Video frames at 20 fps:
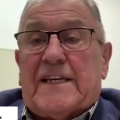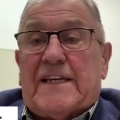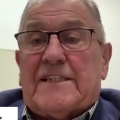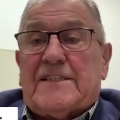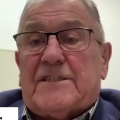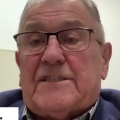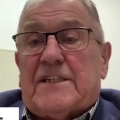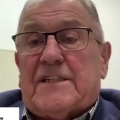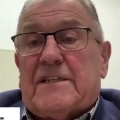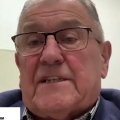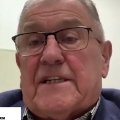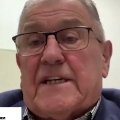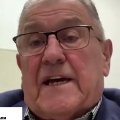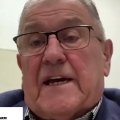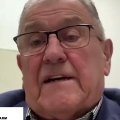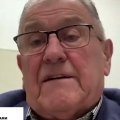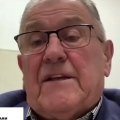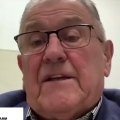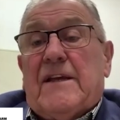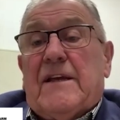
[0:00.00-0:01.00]
is, and uh,
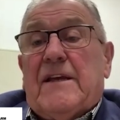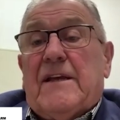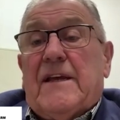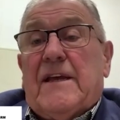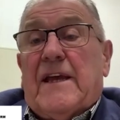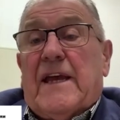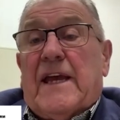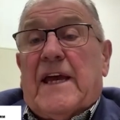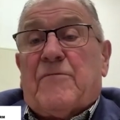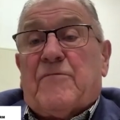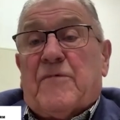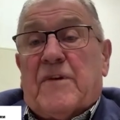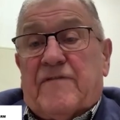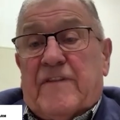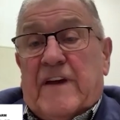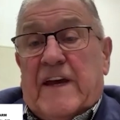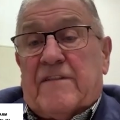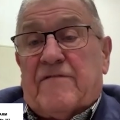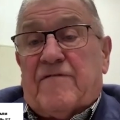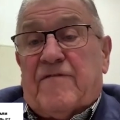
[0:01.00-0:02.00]
and we've
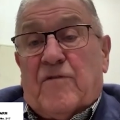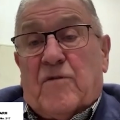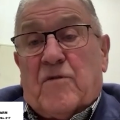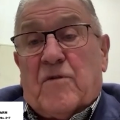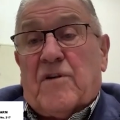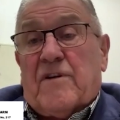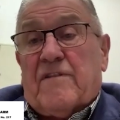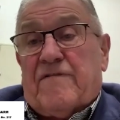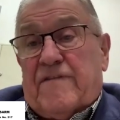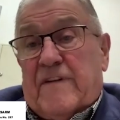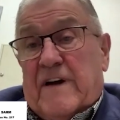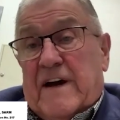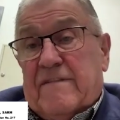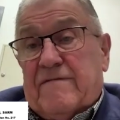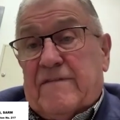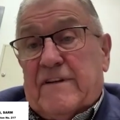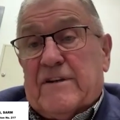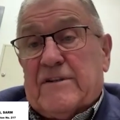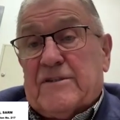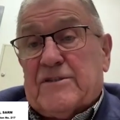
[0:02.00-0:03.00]
had four to five
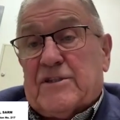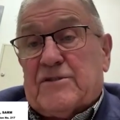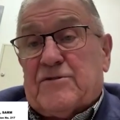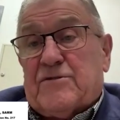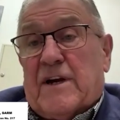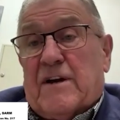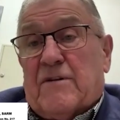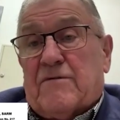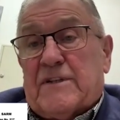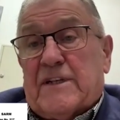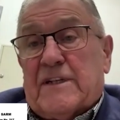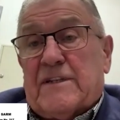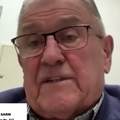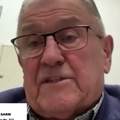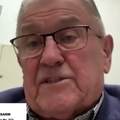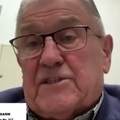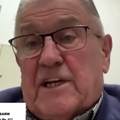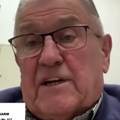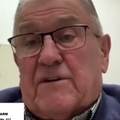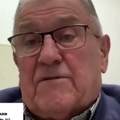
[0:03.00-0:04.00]
years of drought in the
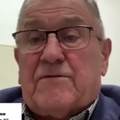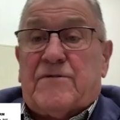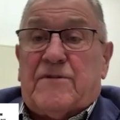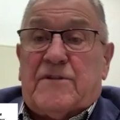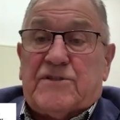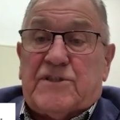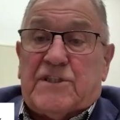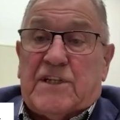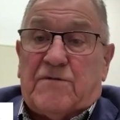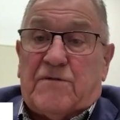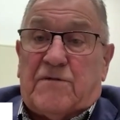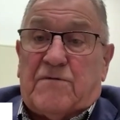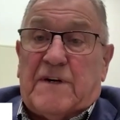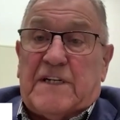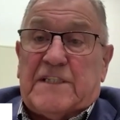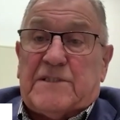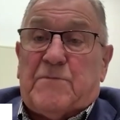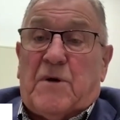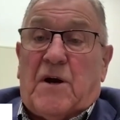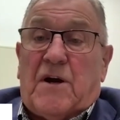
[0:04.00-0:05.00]
south and
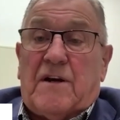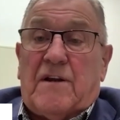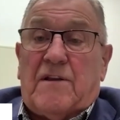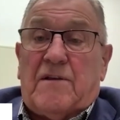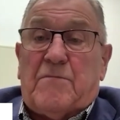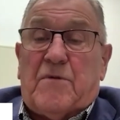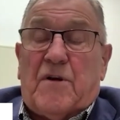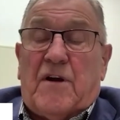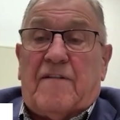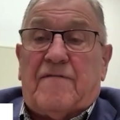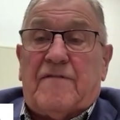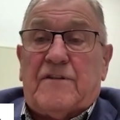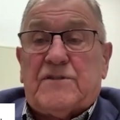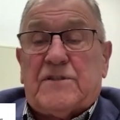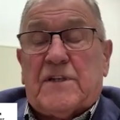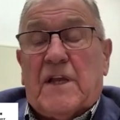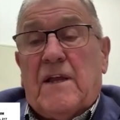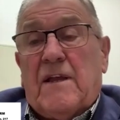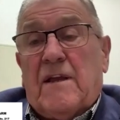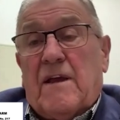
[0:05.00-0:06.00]
southwest part of the
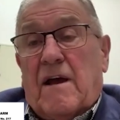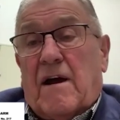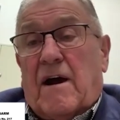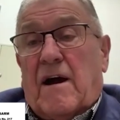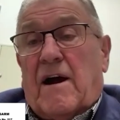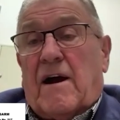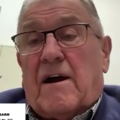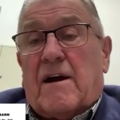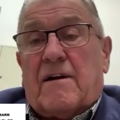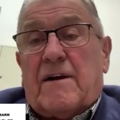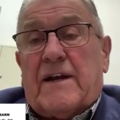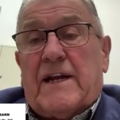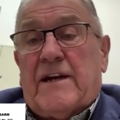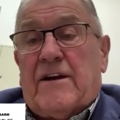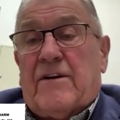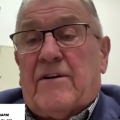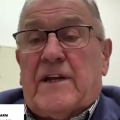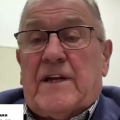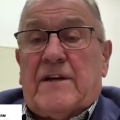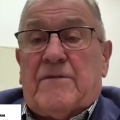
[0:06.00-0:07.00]
province. Our
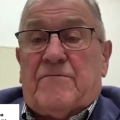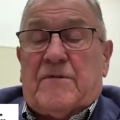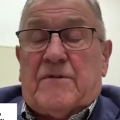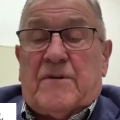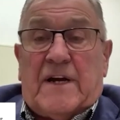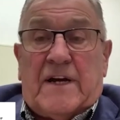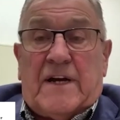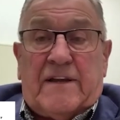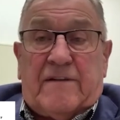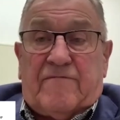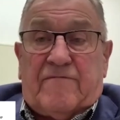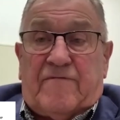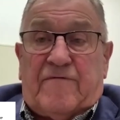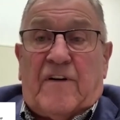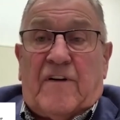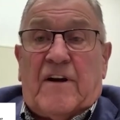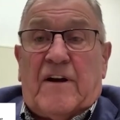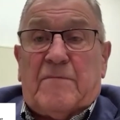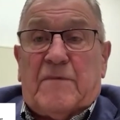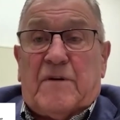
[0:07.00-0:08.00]
area where I
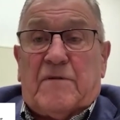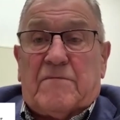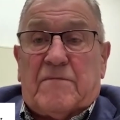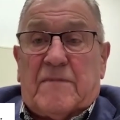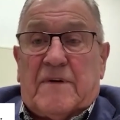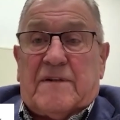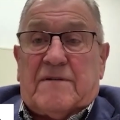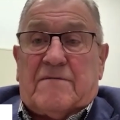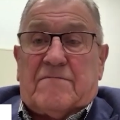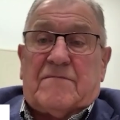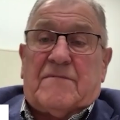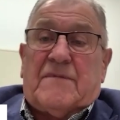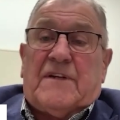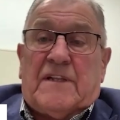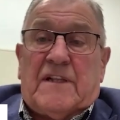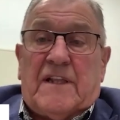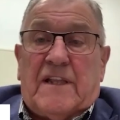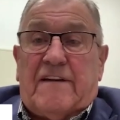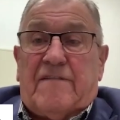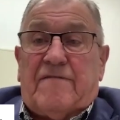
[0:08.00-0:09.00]
farm and, and,
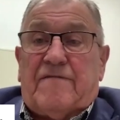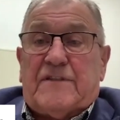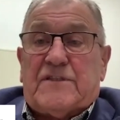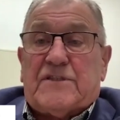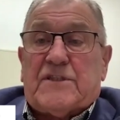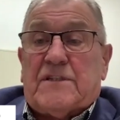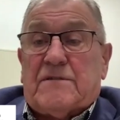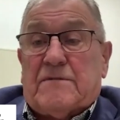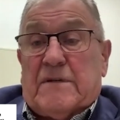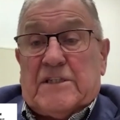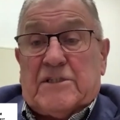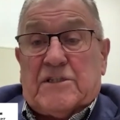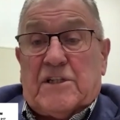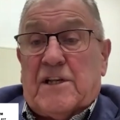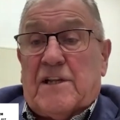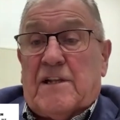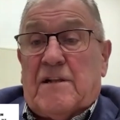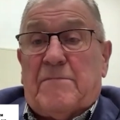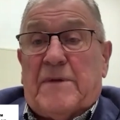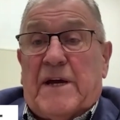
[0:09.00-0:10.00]
and live is a, is a
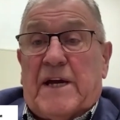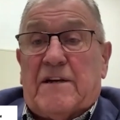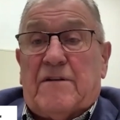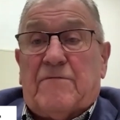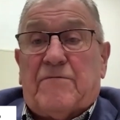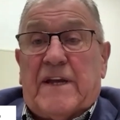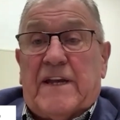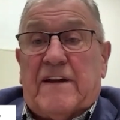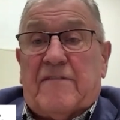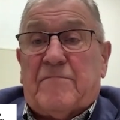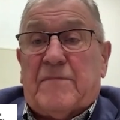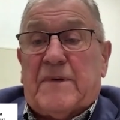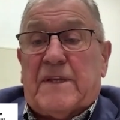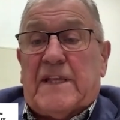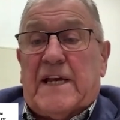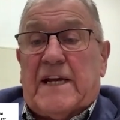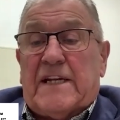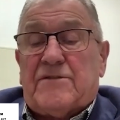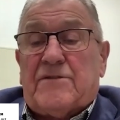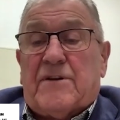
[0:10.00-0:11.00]
little better. We haven't been
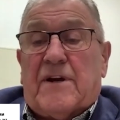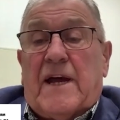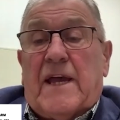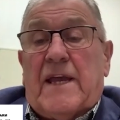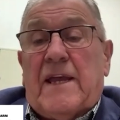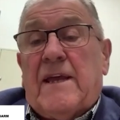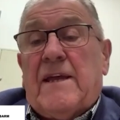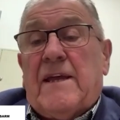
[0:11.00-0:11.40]
that dry,